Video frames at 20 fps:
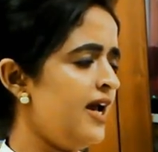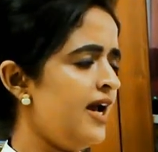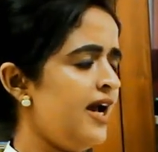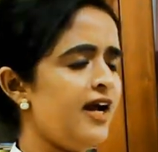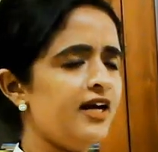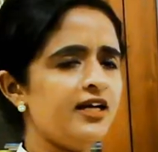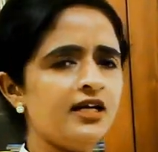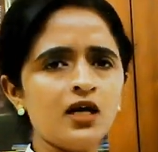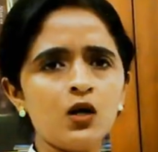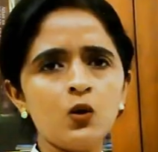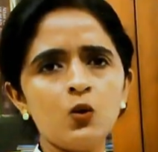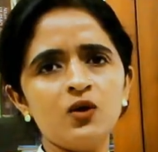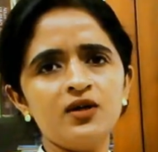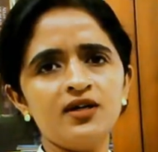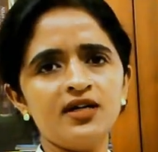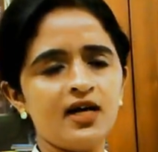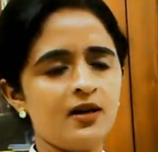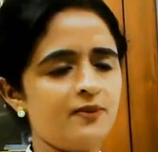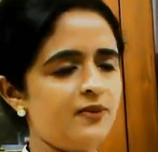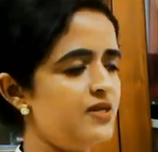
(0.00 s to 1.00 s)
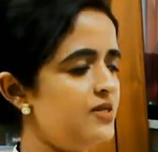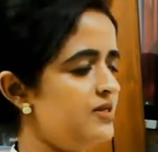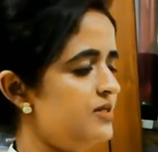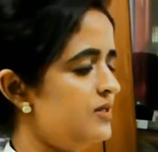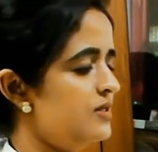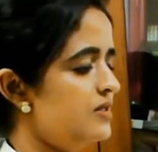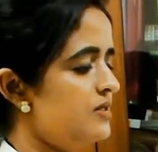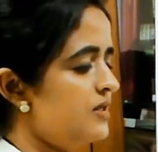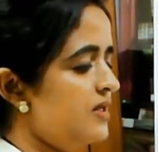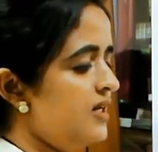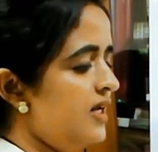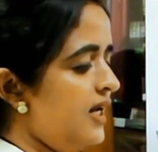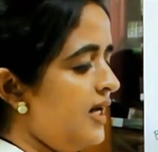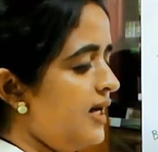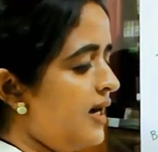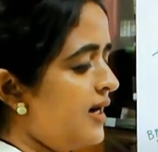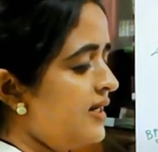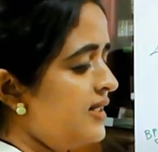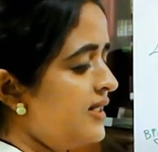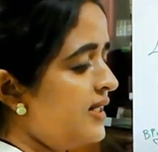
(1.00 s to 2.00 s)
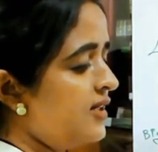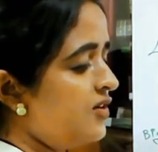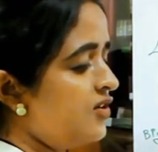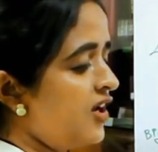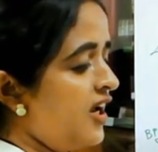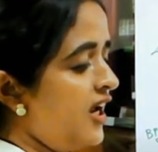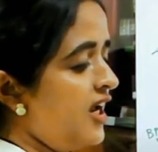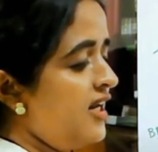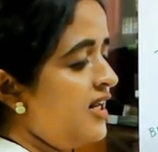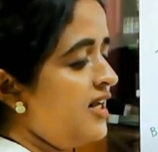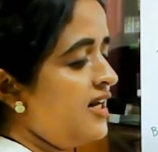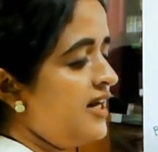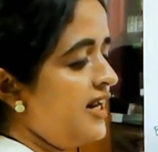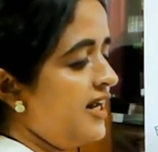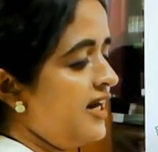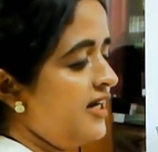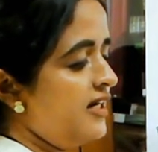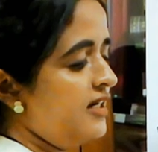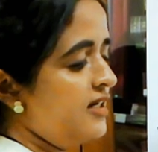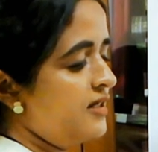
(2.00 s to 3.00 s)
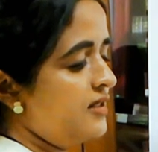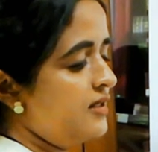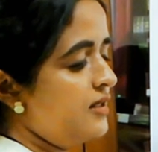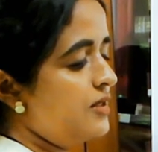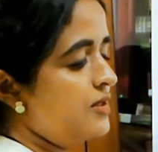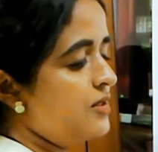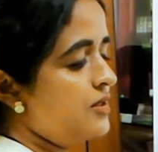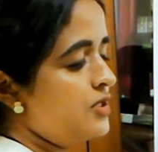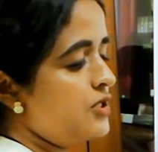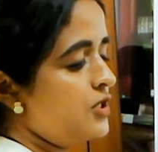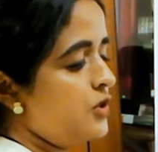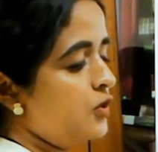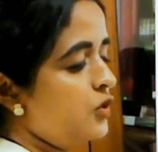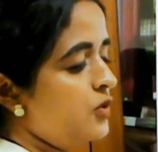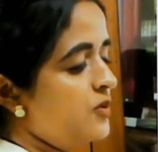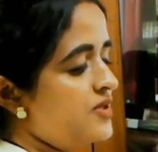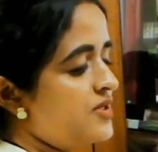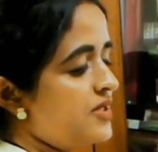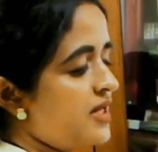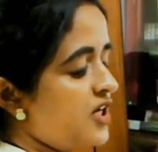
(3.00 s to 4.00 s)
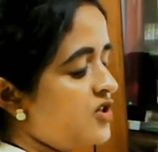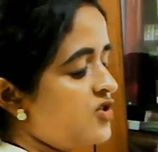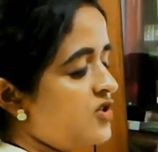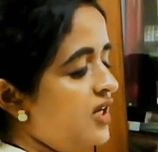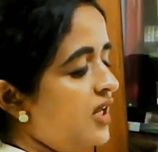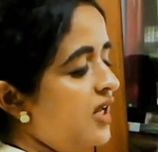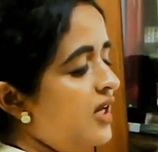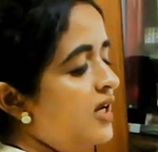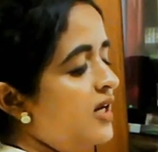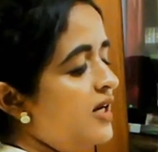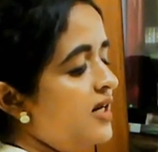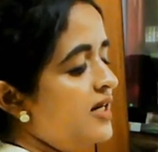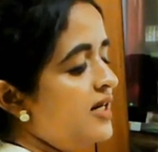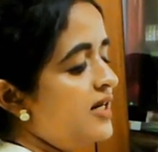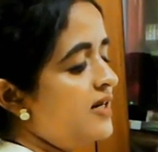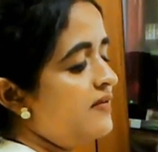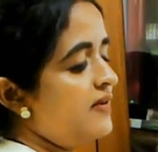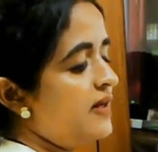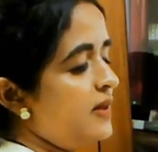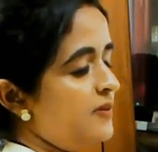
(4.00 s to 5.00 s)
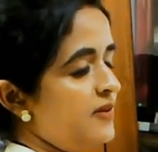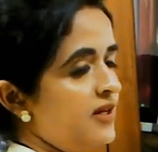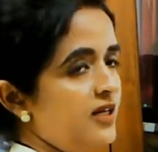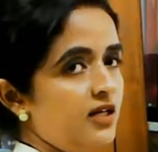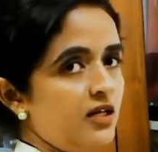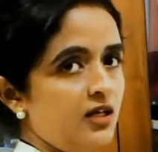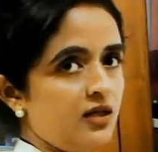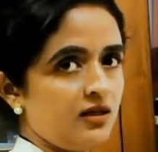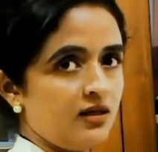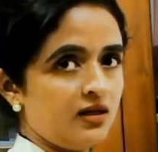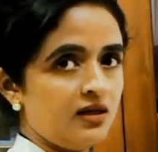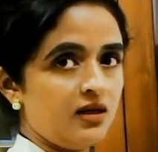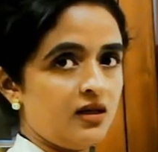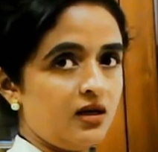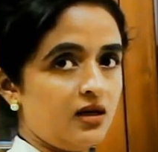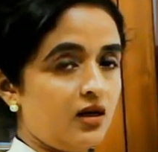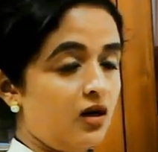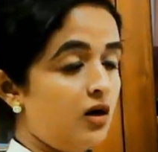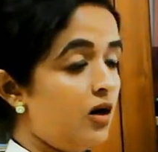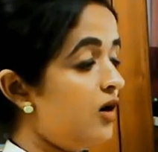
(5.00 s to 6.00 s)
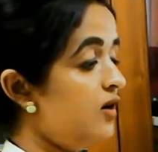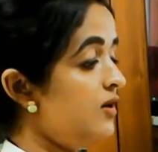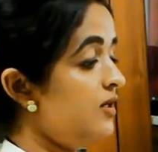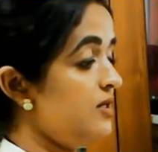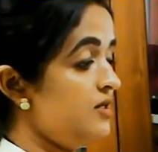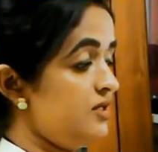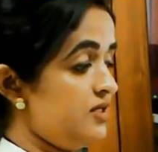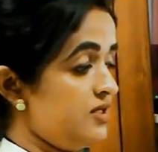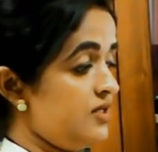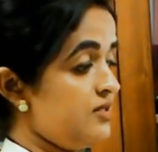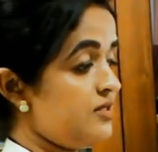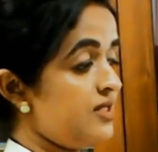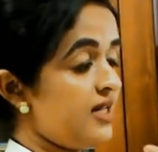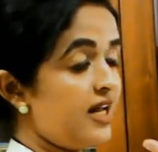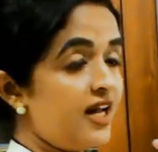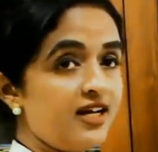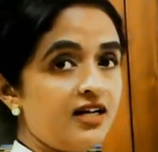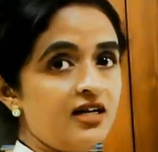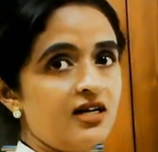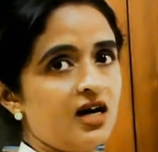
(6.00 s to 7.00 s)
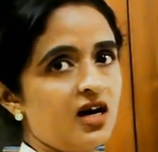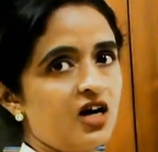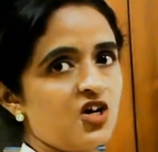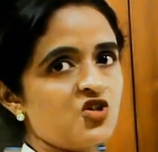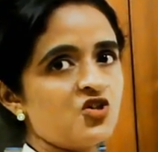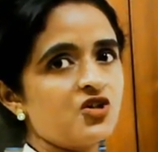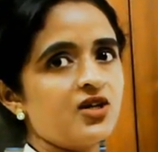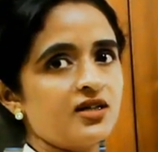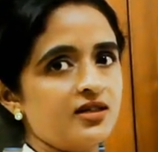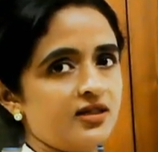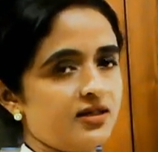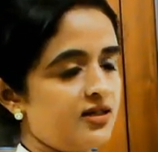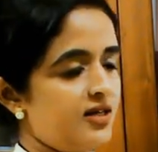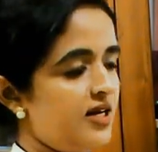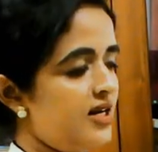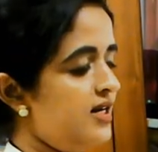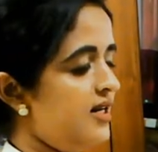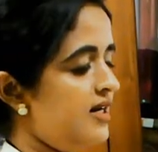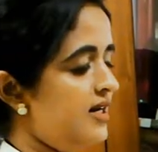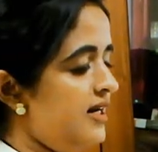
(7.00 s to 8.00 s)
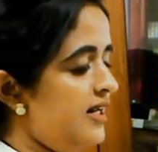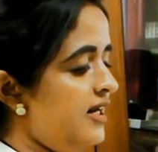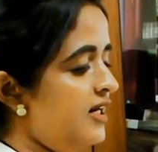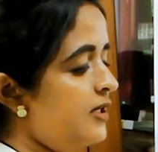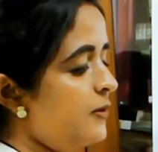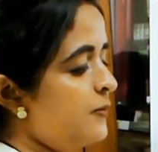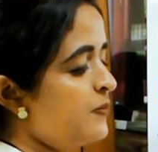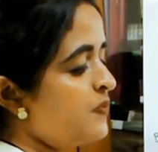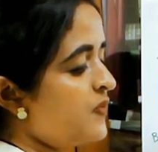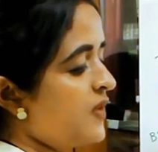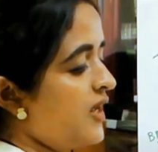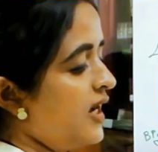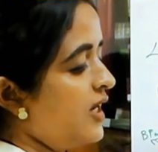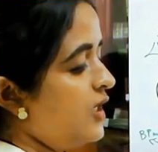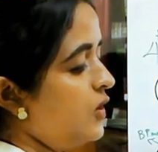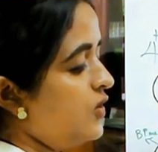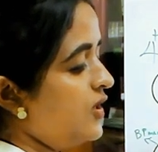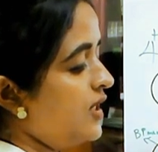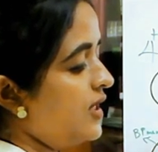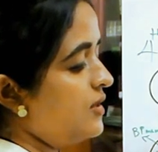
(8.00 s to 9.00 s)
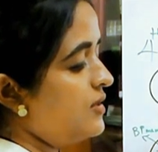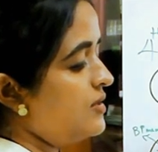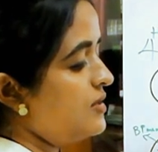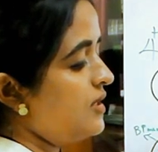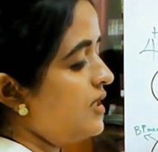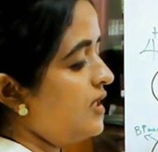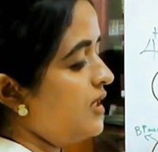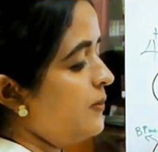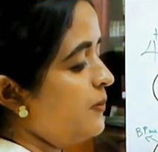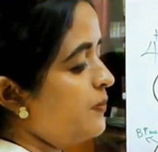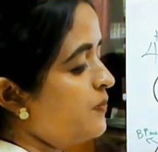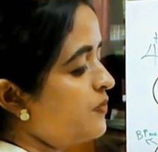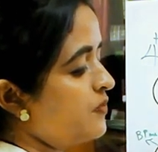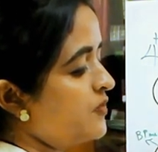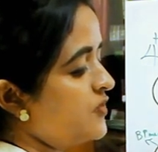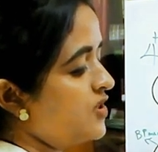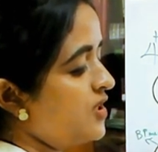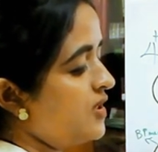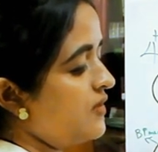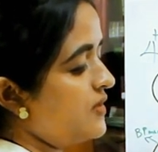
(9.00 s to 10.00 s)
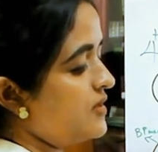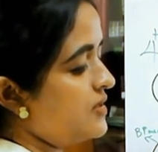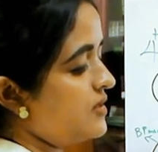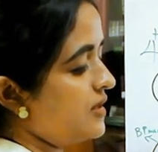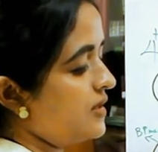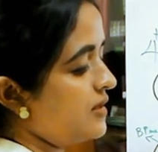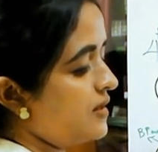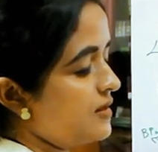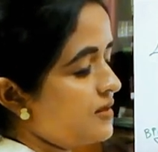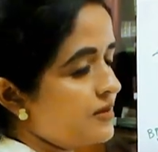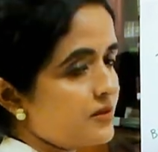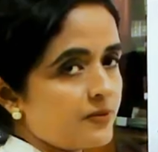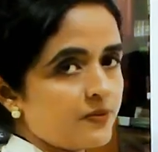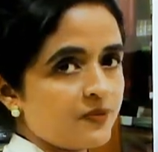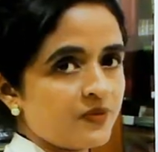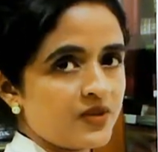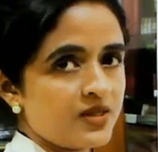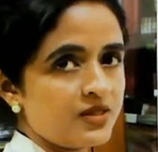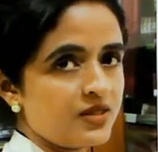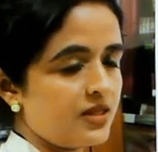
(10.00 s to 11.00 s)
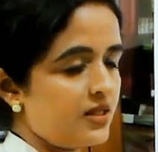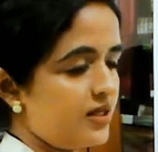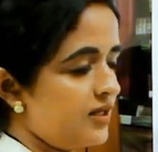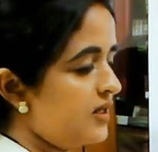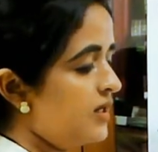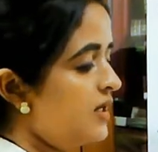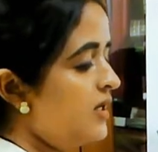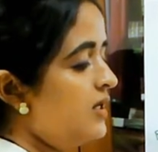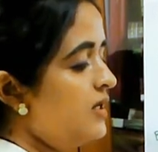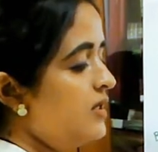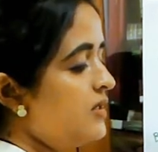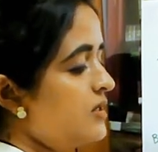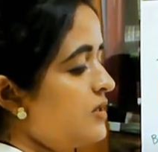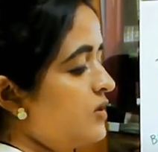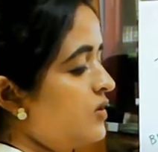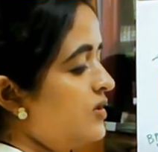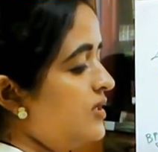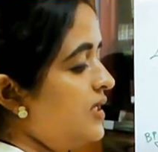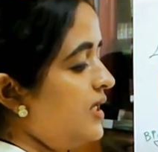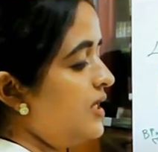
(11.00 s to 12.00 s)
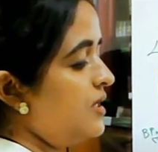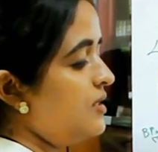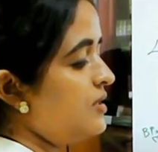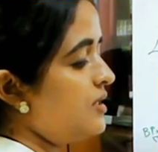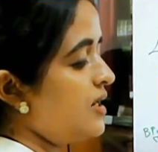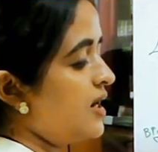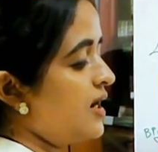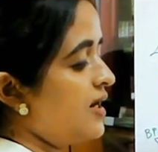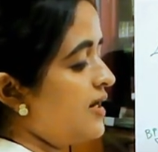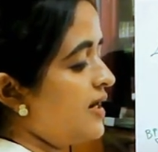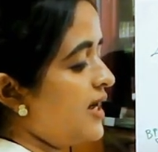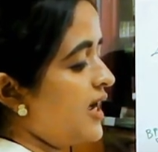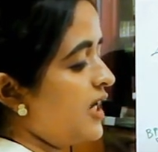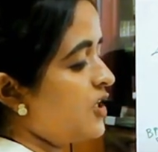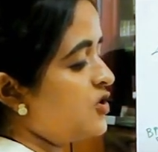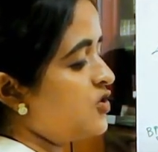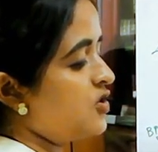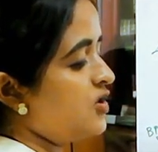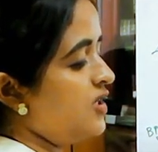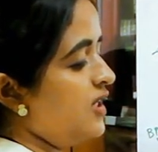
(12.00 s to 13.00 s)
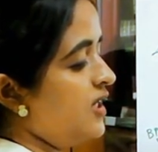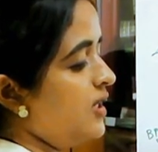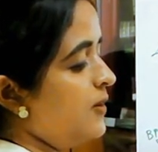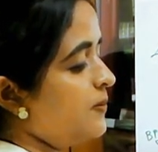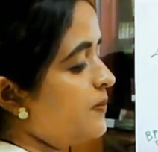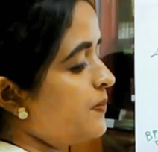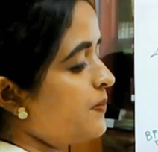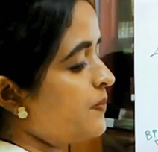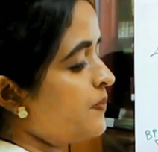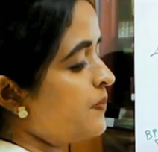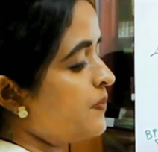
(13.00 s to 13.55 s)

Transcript: And now what happens is, at the cranial end, this tube is actually developing, or it is enlarged at the cranial end, and you can see three vesicles, isn't it? So these are actually